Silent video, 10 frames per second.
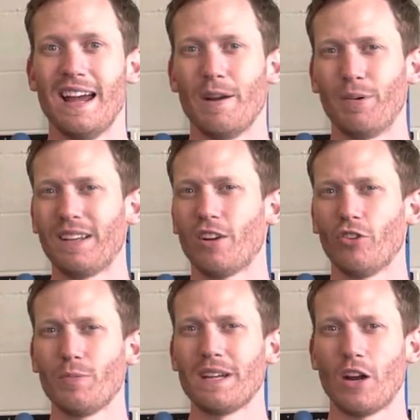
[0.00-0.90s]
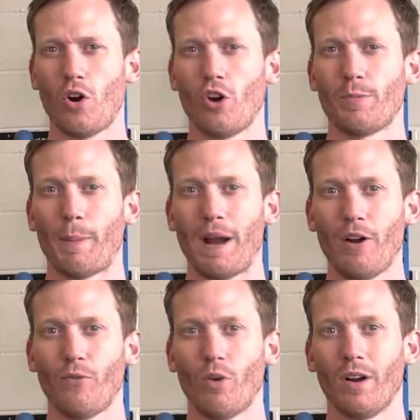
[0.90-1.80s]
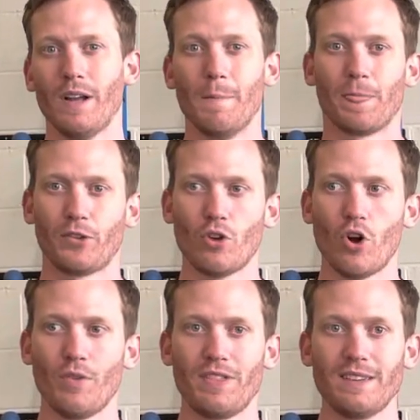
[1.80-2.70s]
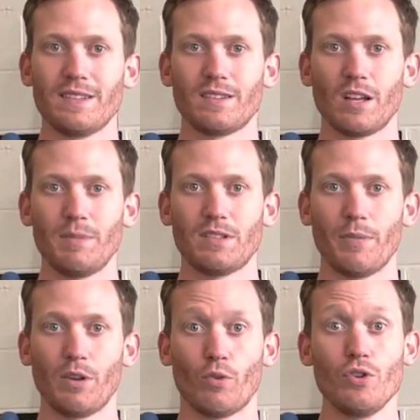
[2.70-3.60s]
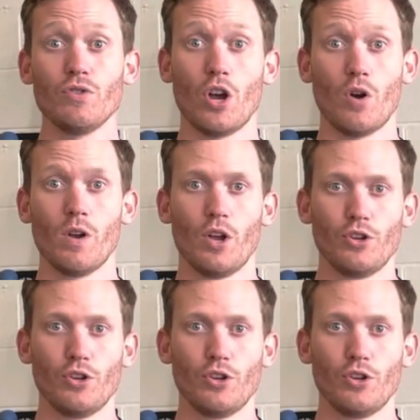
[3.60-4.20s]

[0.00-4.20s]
but it can also be kind of hard to prepare for. So this is going to be something where you know